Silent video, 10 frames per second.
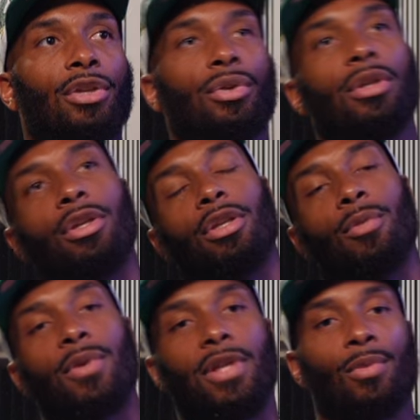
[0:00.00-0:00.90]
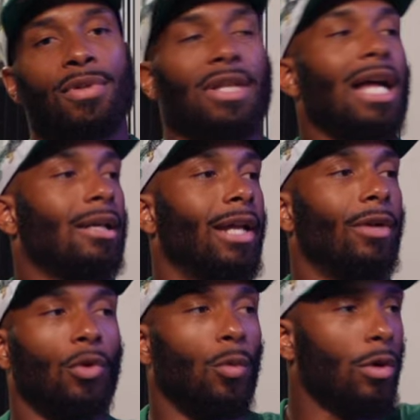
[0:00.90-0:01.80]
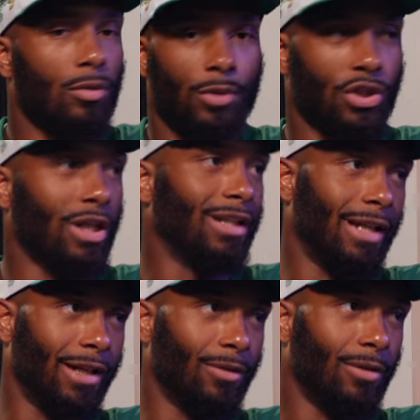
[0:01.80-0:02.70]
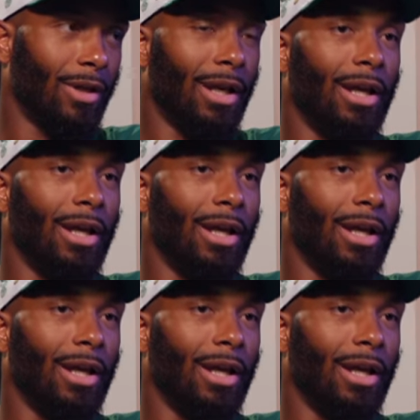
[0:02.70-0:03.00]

you, it, w- it was lockdown. The world was shut down. Yeah.